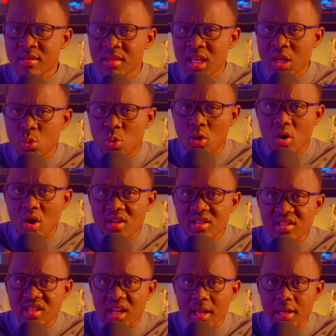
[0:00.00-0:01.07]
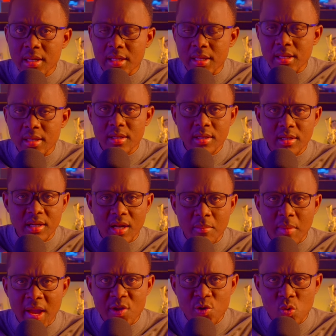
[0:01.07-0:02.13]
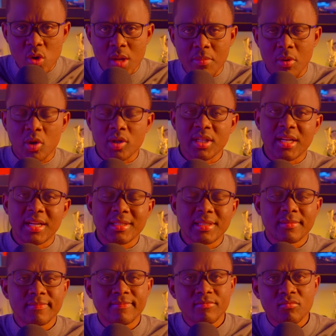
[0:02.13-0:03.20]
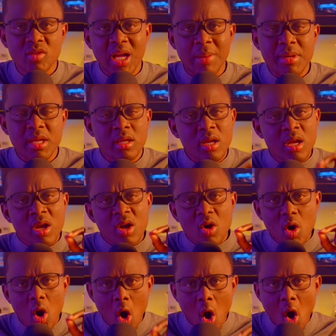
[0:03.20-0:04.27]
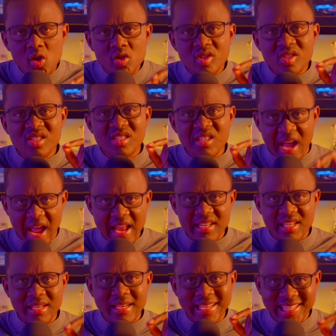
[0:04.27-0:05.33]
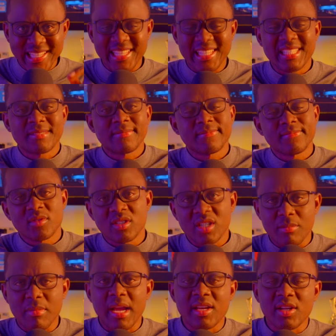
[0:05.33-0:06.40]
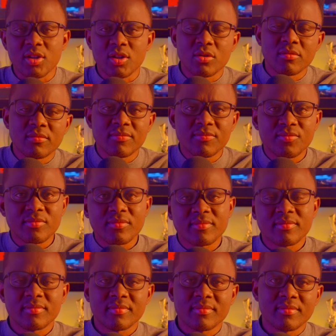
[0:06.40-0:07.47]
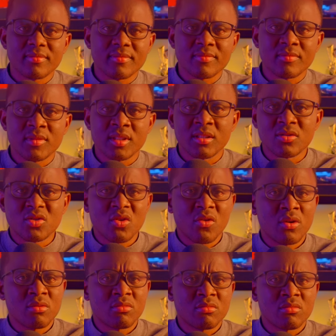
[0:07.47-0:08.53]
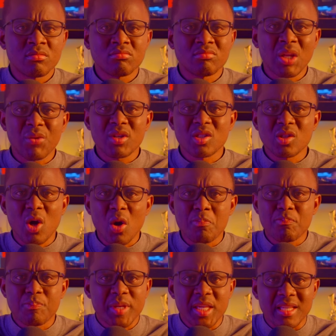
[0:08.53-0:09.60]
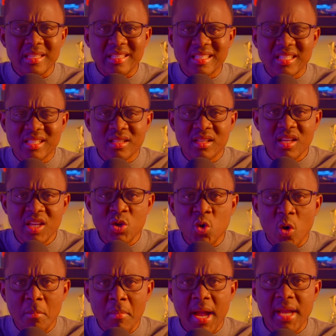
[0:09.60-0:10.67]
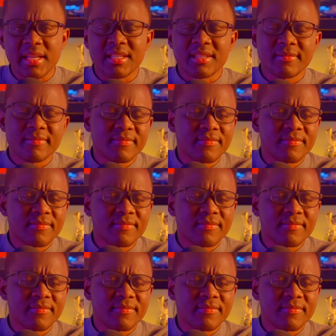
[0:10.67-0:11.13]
They will constantly remind you about that. I mean, constantly remind you. So there is no peace in your mind.